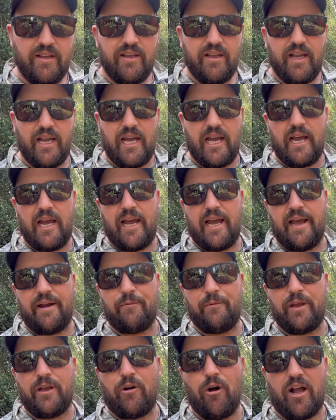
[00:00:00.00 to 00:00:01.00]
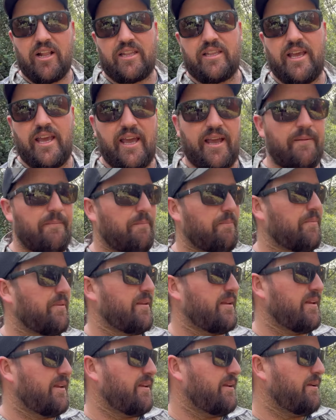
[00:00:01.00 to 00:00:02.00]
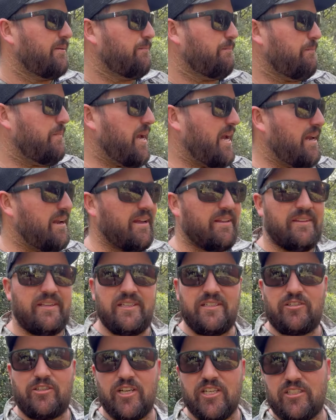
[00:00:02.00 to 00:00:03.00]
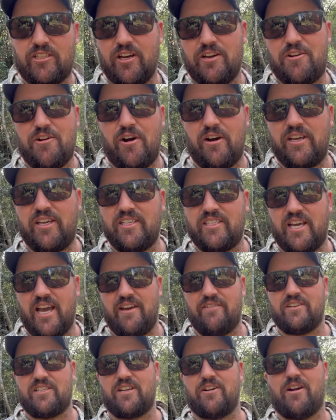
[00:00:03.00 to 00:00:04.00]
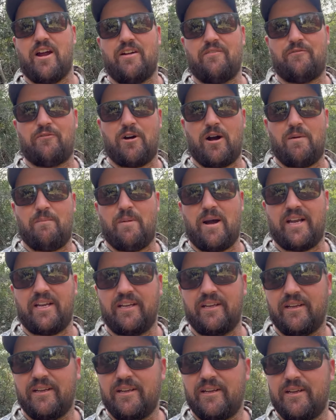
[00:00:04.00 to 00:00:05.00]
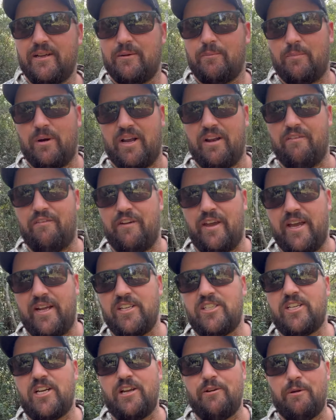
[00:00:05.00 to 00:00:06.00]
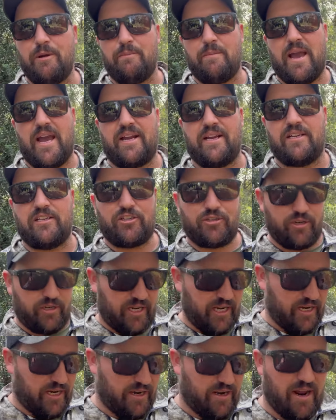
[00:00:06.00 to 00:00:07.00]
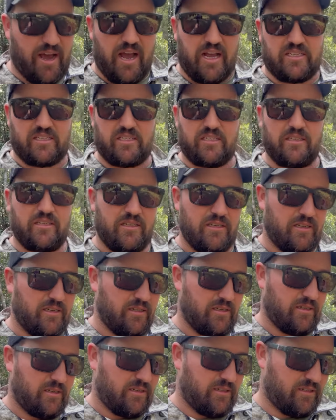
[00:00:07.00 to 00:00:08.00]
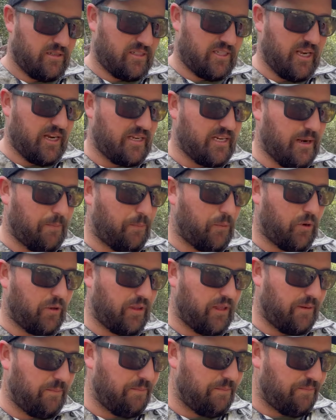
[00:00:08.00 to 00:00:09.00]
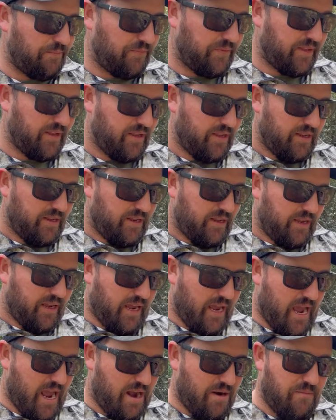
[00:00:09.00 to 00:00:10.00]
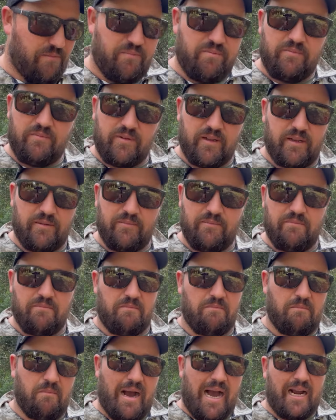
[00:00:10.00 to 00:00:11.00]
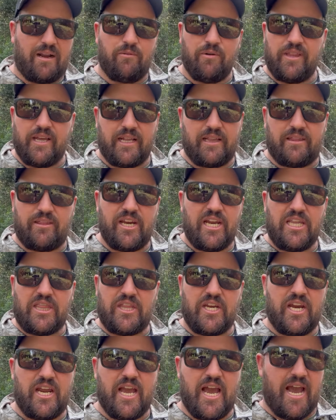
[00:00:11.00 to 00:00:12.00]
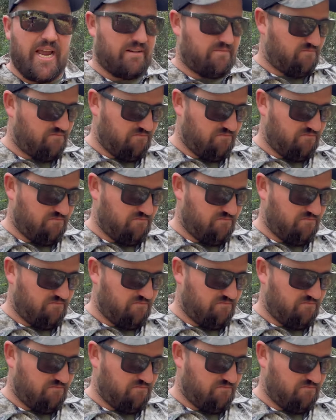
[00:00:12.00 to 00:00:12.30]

And we got there. Man, and these disco donkeys gave us a run for our money. But eventually we managed to get a nice setup on them. And Mark with that 338